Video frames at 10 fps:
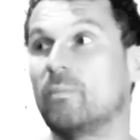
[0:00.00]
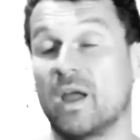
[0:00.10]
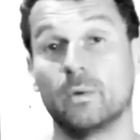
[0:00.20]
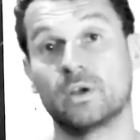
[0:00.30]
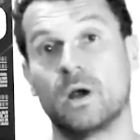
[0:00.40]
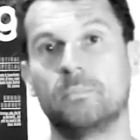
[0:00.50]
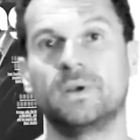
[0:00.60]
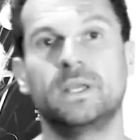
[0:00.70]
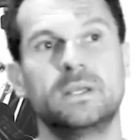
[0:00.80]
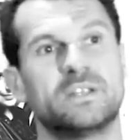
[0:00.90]
parent
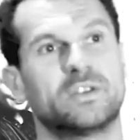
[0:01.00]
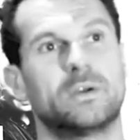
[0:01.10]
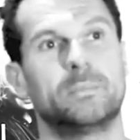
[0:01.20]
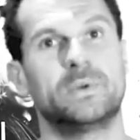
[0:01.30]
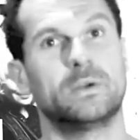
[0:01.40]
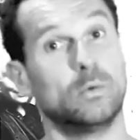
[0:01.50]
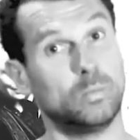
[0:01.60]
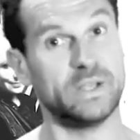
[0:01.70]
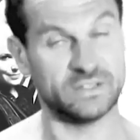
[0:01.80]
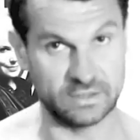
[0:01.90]
company is a company called
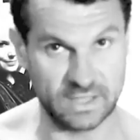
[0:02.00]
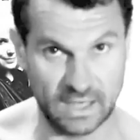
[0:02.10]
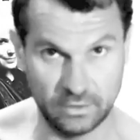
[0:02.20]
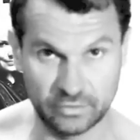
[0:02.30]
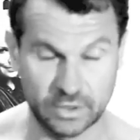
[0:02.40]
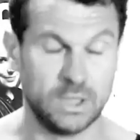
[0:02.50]
Wasted Talent.